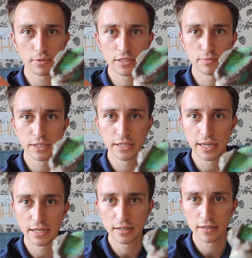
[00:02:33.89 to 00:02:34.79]
Let's see if we can
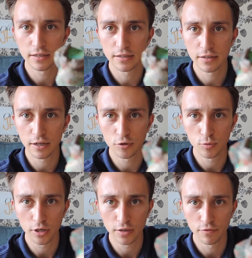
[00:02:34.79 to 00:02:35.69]
get those
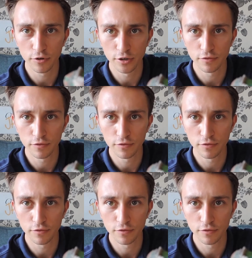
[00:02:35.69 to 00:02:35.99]
working for you.